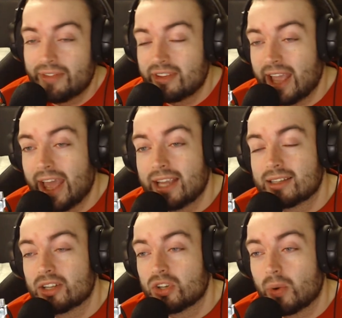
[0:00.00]
De Gea
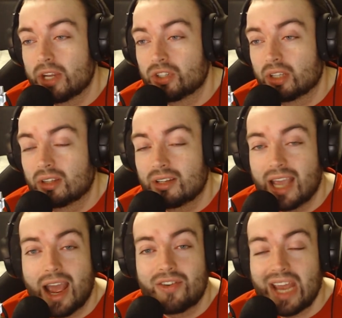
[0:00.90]
situation.
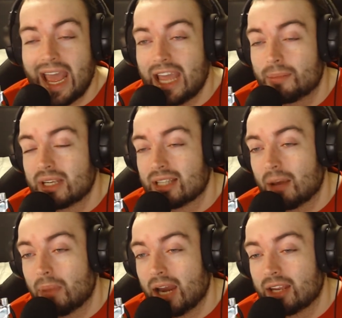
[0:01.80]
Yeah, De Gea missed that
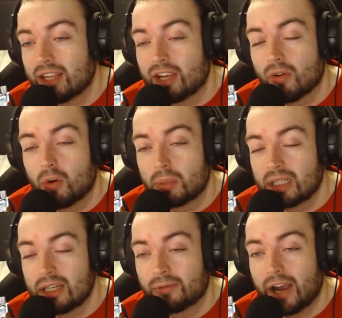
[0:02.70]
pen in the Europa
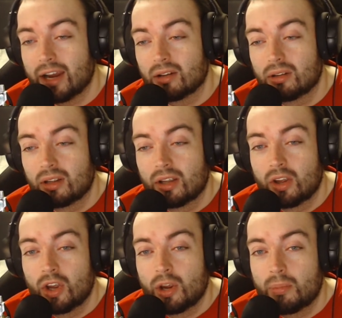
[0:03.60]
League final.
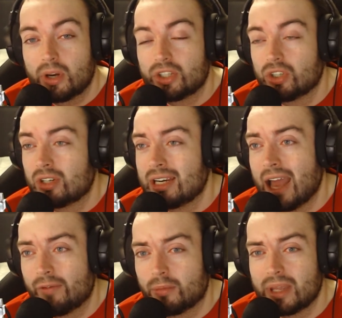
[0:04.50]
But it should
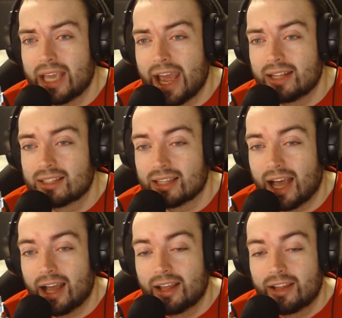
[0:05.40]
never be getting to
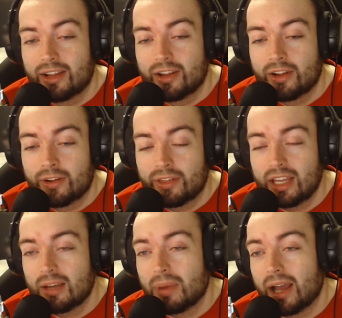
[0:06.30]
that.
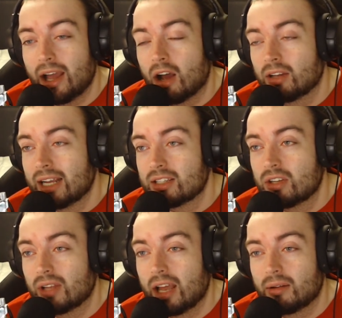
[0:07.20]
Think about it. Our last two,
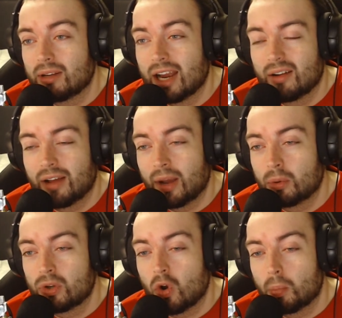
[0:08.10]
like, kind of, I
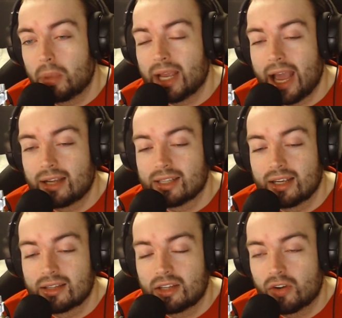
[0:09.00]
would call big
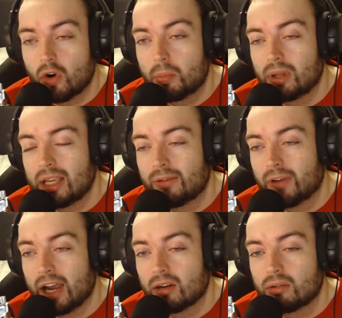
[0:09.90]
exits. Europa League
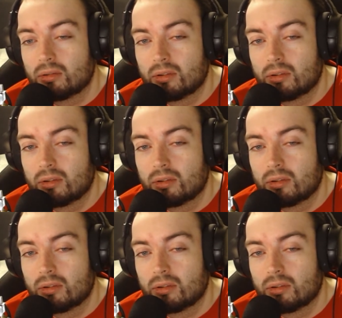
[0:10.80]
final.